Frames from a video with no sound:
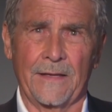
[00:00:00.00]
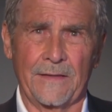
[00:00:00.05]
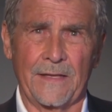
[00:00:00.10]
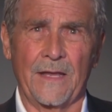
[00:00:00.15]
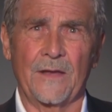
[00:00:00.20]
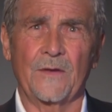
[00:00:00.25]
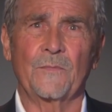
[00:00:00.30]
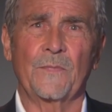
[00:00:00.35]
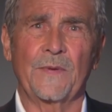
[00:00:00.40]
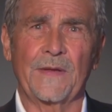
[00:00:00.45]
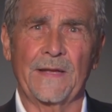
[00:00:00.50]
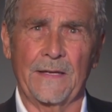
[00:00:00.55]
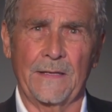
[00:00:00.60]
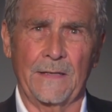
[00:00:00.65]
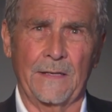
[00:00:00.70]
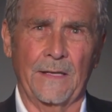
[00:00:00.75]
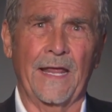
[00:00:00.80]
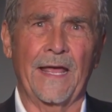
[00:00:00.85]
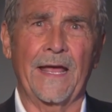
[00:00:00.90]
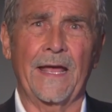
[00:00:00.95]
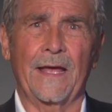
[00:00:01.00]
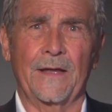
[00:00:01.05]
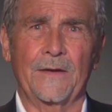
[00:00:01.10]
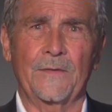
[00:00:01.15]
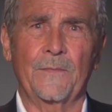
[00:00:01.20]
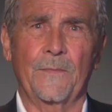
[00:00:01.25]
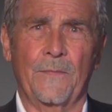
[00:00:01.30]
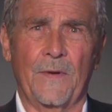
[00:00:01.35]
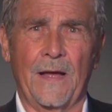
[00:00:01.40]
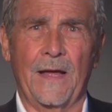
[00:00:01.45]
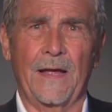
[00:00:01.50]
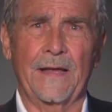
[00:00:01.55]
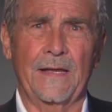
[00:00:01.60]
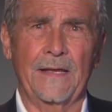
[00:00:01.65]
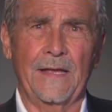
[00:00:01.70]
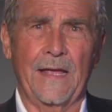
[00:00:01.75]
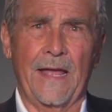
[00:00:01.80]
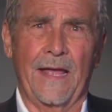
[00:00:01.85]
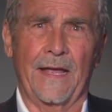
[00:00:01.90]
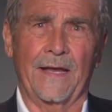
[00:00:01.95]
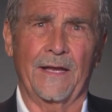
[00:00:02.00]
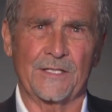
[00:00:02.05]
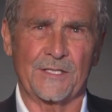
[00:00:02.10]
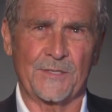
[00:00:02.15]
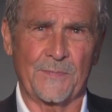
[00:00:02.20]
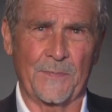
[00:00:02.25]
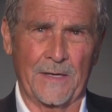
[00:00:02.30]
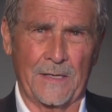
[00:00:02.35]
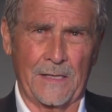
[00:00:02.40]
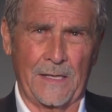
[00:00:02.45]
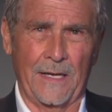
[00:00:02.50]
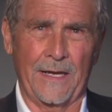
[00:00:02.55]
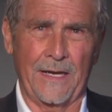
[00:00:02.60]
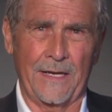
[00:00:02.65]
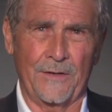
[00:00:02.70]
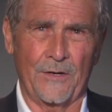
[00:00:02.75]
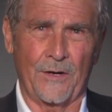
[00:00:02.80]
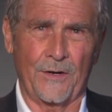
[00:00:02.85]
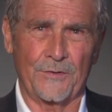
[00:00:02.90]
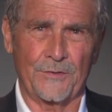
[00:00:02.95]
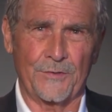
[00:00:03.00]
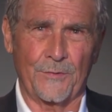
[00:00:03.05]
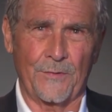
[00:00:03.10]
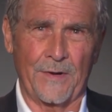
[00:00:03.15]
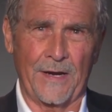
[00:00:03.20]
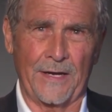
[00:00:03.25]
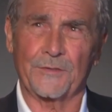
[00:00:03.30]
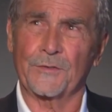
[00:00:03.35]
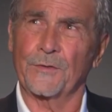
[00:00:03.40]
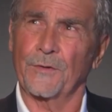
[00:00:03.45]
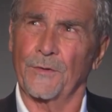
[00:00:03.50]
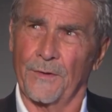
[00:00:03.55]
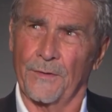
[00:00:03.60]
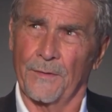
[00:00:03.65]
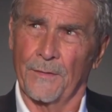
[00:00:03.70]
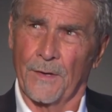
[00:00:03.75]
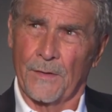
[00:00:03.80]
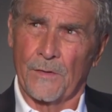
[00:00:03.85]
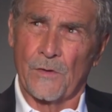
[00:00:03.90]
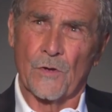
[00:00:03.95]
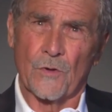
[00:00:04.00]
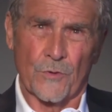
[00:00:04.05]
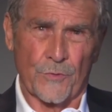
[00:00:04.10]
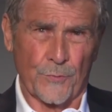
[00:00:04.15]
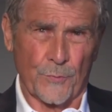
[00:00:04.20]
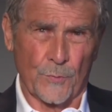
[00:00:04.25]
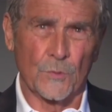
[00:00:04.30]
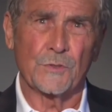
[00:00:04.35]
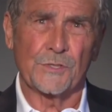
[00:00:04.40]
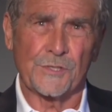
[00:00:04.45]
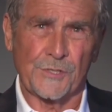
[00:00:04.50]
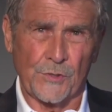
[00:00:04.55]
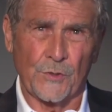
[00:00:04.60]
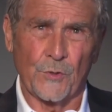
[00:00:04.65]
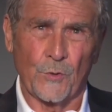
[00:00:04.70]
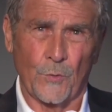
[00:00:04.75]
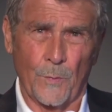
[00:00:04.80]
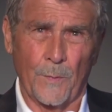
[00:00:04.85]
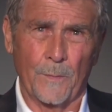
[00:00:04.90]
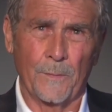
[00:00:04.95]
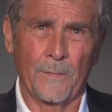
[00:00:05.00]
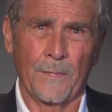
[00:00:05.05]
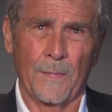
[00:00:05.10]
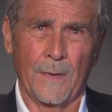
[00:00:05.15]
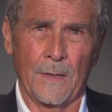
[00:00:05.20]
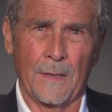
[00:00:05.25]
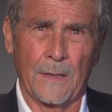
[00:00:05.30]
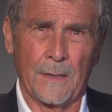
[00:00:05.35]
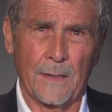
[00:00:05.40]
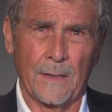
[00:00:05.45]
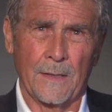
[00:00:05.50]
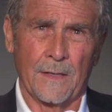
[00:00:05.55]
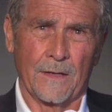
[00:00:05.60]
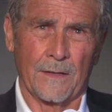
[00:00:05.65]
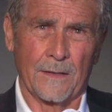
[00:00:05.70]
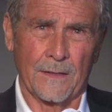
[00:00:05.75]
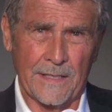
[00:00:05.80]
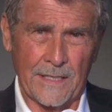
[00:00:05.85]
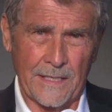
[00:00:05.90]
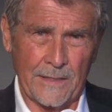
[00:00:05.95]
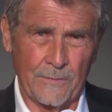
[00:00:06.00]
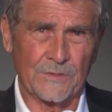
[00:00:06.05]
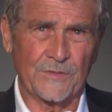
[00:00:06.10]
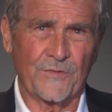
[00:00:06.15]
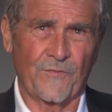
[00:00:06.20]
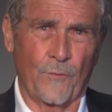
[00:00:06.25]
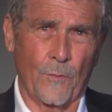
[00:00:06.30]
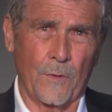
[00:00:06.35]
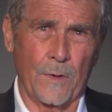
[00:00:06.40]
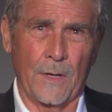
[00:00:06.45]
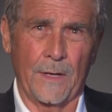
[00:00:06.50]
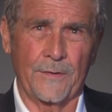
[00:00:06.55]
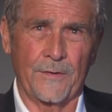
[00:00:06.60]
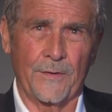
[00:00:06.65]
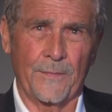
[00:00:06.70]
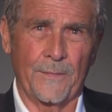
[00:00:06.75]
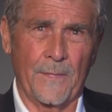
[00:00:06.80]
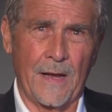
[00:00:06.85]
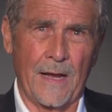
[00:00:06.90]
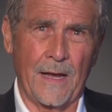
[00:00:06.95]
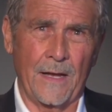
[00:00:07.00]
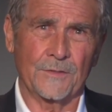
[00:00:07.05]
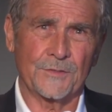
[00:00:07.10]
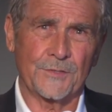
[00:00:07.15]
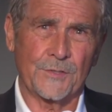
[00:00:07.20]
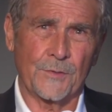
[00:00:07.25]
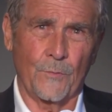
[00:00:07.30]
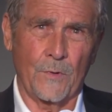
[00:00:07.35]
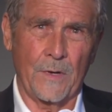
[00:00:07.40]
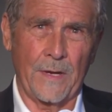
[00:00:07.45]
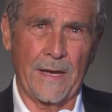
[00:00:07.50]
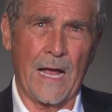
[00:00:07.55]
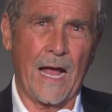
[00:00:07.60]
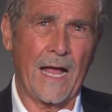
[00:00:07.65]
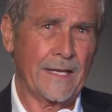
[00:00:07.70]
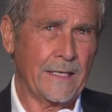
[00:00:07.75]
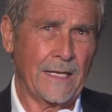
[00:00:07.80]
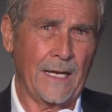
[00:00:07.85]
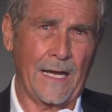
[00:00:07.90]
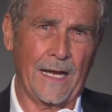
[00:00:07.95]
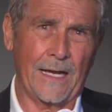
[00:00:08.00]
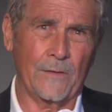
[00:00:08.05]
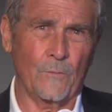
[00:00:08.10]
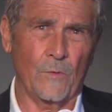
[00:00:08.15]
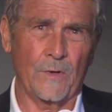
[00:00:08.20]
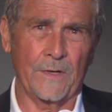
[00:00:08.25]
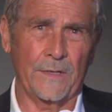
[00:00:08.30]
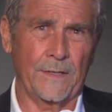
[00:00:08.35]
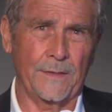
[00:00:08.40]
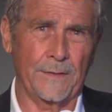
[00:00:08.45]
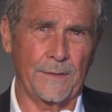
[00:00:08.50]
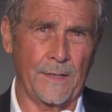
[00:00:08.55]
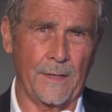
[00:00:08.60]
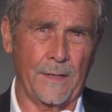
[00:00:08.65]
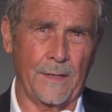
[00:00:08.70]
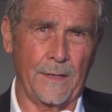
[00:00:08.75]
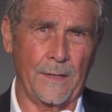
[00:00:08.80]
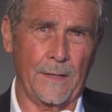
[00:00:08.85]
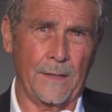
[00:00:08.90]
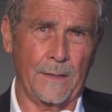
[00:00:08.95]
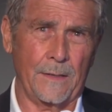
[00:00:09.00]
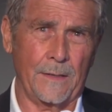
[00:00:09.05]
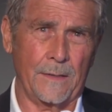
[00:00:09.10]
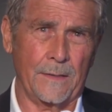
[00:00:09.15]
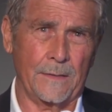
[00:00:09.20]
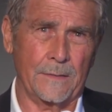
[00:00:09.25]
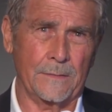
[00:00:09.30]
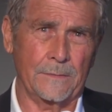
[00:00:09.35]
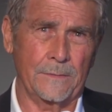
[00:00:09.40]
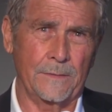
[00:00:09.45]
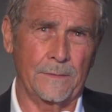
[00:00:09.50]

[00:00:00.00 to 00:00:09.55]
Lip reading: And knowing a thing or two about playing the bad guy runs in the family, as the evil robot was brought to us by legend James Brolin, whose son is known for playing Marvel's villain Thanos.